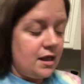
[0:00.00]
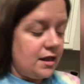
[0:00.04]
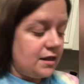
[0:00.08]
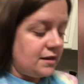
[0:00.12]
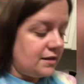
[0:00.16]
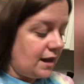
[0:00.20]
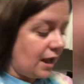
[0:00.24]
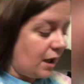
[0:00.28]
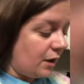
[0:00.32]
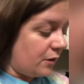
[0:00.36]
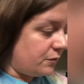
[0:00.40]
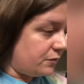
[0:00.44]

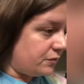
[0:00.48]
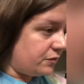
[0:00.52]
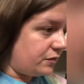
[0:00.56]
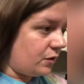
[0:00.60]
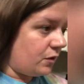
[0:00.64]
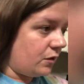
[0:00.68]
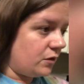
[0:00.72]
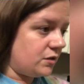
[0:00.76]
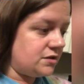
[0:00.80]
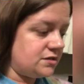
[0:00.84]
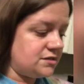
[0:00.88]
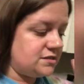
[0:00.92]
Now
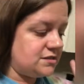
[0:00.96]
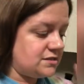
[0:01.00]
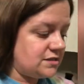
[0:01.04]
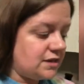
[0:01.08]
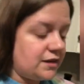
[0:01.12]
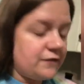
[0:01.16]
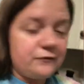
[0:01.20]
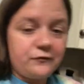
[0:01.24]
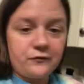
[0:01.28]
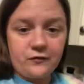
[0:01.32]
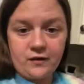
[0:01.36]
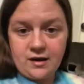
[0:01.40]
the
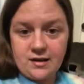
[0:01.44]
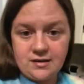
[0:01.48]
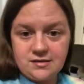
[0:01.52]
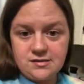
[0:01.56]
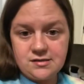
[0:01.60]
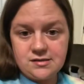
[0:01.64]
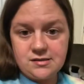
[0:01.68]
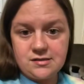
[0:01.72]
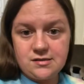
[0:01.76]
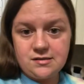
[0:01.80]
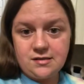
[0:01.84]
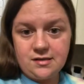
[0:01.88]

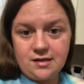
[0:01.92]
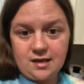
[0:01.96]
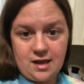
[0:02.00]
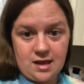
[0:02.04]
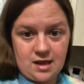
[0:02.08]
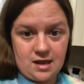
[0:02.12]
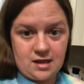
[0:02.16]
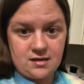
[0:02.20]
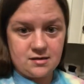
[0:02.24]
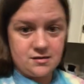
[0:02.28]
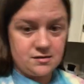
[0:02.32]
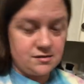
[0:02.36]
difference
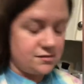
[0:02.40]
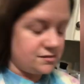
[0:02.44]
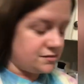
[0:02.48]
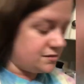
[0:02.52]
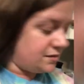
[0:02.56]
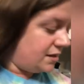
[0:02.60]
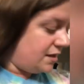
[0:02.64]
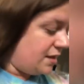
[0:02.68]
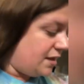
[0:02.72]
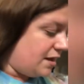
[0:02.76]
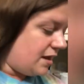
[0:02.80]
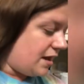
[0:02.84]
is
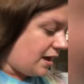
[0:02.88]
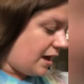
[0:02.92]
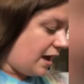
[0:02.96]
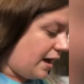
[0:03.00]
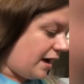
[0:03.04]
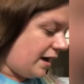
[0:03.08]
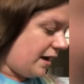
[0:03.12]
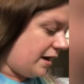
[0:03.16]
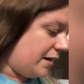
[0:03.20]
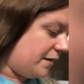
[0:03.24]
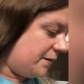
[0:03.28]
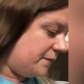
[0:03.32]

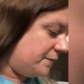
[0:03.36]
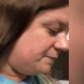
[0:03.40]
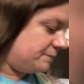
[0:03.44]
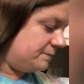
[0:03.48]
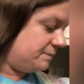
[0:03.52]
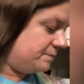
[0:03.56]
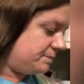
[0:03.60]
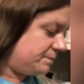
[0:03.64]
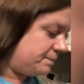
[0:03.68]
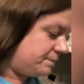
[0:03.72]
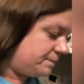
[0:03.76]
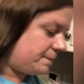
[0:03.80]

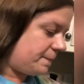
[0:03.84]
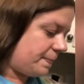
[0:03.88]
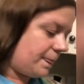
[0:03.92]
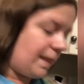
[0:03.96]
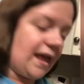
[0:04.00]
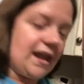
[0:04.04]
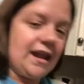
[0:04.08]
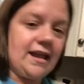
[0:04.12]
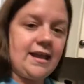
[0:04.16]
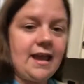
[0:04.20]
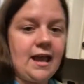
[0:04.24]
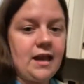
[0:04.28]
um,
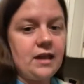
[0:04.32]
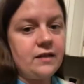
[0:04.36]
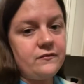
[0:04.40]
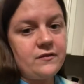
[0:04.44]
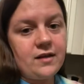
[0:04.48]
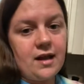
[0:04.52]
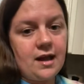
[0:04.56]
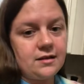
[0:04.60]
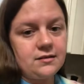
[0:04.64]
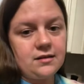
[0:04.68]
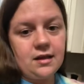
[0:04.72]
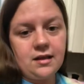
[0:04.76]
and I can't even
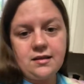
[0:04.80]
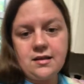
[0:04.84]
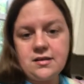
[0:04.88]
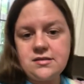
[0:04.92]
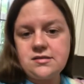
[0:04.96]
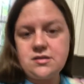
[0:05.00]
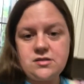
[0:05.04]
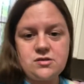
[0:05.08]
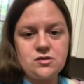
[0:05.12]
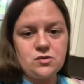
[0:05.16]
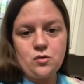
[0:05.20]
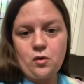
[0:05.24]
act like
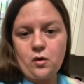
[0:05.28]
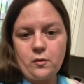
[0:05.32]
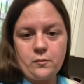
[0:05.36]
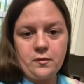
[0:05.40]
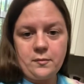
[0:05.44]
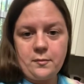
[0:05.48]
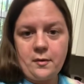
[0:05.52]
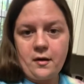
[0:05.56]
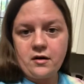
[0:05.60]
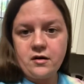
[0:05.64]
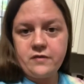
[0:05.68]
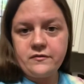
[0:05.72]
this is a normal
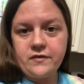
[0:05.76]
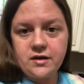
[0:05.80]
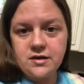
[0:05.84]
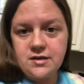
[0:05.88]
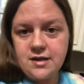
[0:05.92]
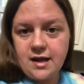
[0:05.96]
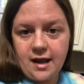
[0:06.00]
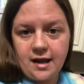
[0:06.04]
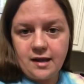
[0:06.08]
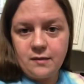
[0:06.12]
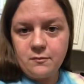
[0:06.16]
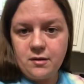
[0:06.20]
part of our
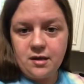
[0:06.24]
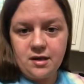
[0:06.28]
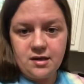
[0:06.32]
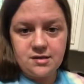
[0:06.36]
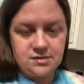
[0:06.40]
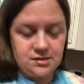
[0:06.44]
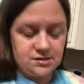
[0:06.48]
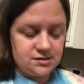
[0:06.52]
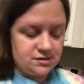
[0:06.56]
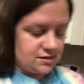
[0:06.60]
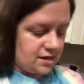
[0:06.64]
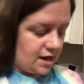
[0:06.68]
day because
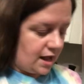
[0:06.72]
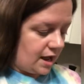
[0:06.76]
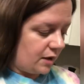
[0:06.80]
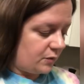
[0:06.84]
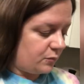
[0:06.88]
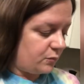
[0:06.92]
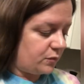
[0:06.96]
it's not.